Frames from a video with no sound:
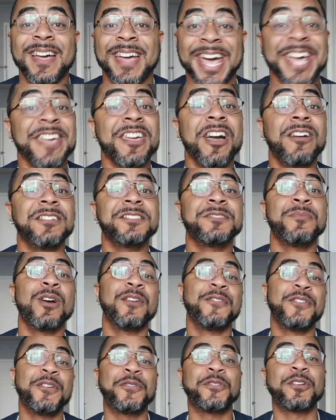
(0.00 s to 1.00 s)
Hey y'all, it's my
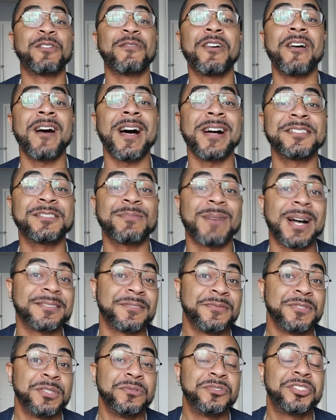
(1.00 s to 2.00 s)
review for the Real
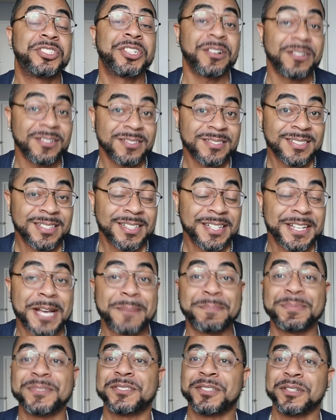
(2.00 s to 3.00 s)
Housewives of New Jersey,
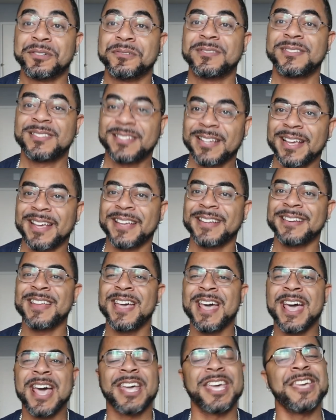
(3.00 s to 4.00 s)
episode 10.
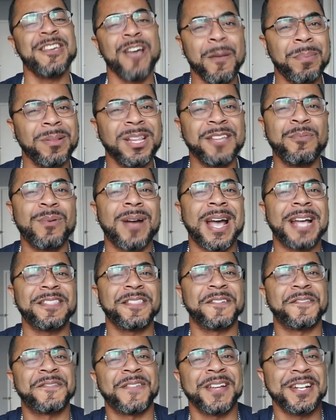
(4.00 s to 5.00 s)
Can y'all believe we're at
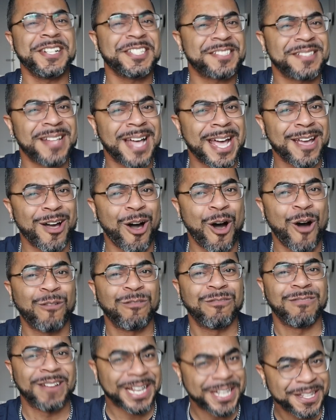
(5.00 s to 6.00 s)
the finish line
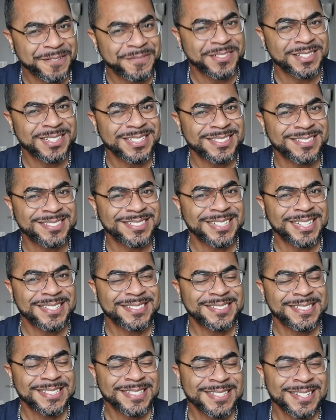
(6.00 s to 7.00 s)
already for this
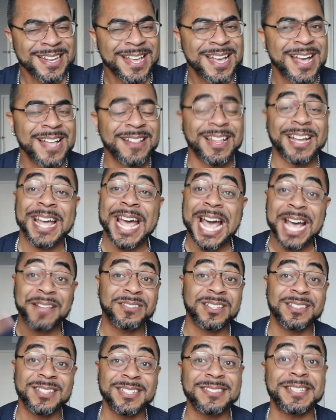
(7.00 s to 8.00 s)
season? Like,
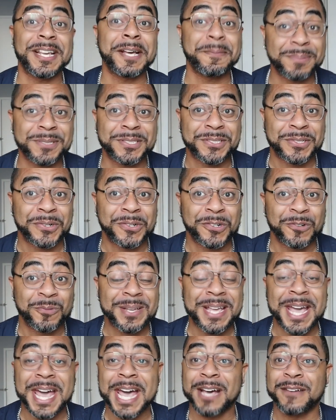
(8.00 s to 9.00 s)
after this episode,
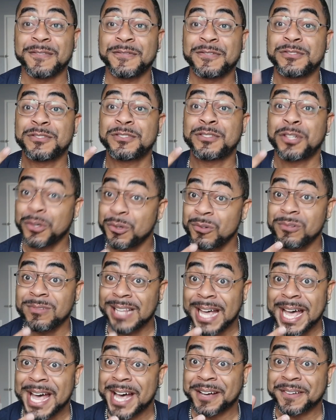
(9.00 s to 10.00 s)
we have 2
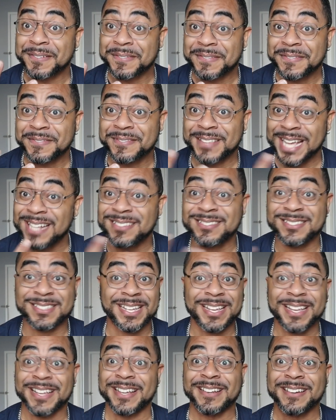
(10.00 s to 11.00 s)
left. That's
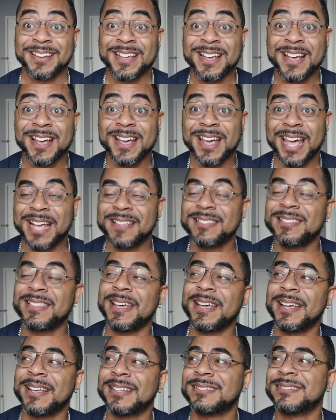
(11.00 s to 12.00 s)
it. And
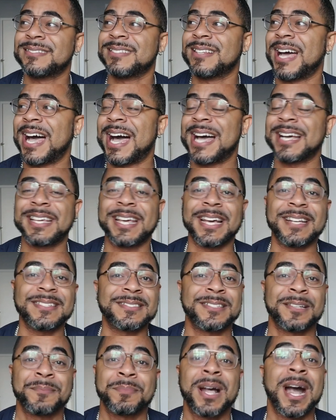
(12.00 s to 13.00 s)
then, I
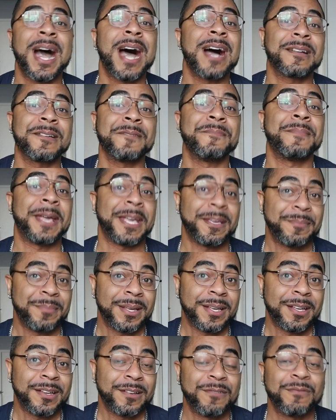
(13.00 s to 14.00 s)
guess some
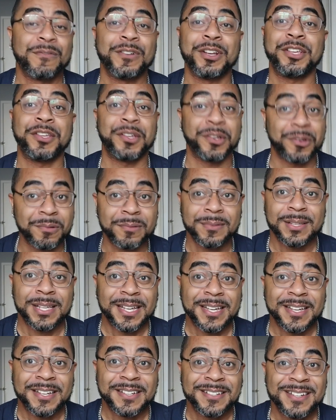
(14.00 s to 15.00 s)
cockamamie
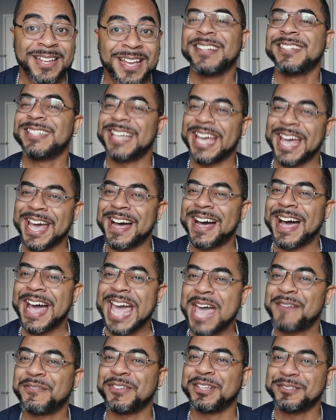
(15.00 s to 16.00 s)
reunion. Yeah, I
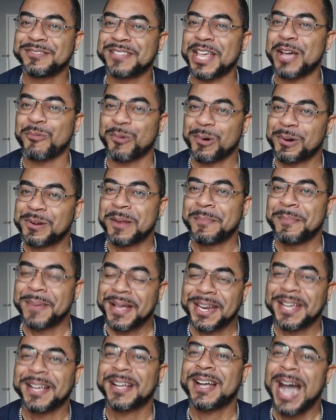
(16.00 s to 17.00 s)
haven't used that word in a
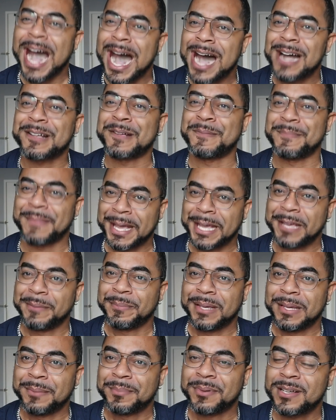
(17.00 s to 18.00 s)
minute,
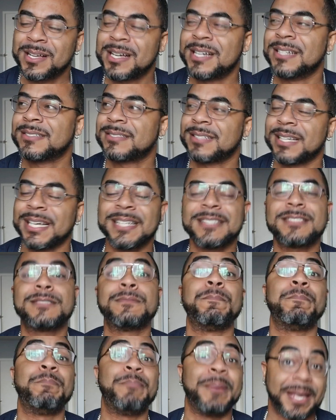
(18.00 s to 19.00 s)
cockamamie, because it's
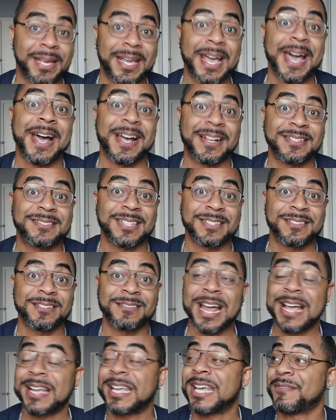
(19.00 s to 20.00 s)
BS that they're
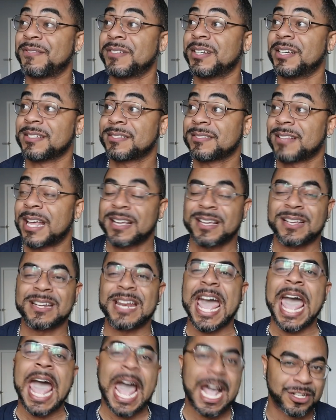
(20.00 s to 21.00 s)
not giving us like
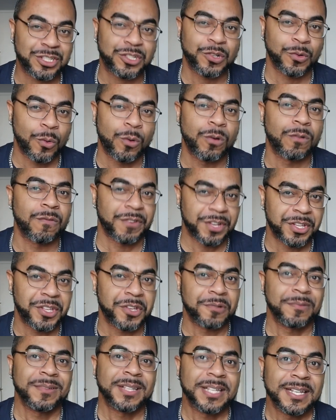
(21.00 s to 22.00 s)
an actual
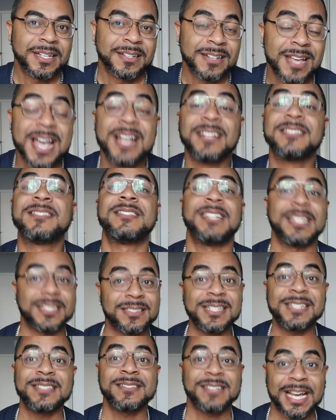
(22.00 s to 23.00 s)
reunion.
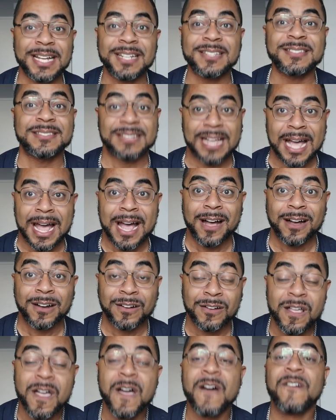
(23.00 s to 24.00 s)
Sit these ladies
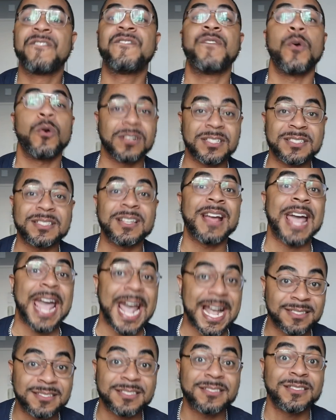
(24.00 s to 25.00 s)
down, force their
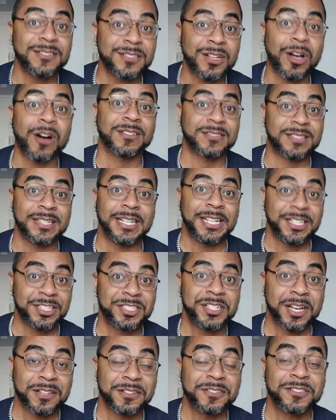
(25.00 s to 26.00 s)
asses to talk to
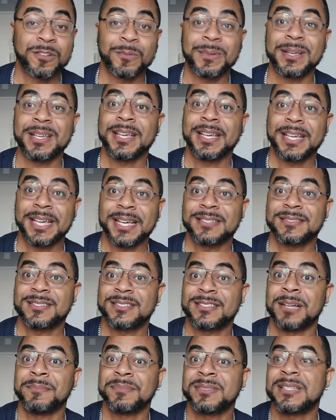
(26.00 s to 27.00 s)
each other so we can get
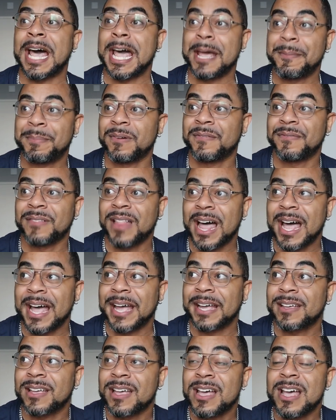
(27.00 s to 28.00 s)
some type of
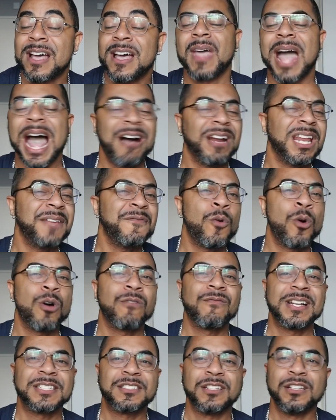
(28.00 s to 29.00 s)
like, I don't even
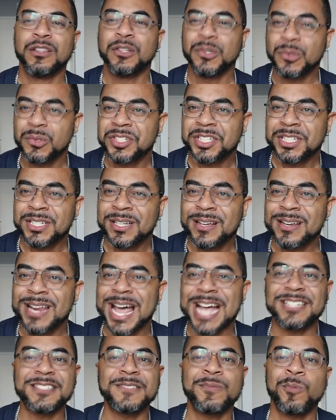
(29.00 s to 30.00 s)
want resolution.
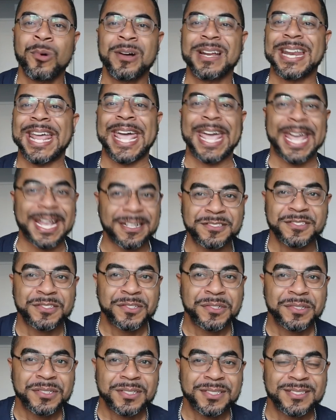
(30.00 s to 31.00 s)
I just want
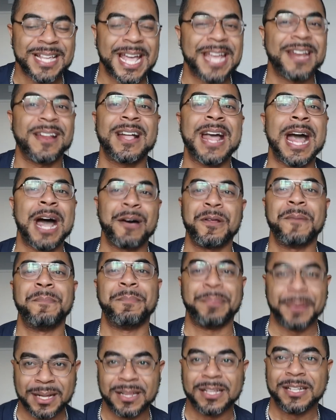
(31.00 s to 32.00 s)
answers and
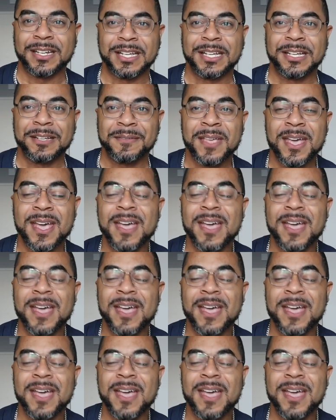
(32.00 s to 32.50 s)
accountability.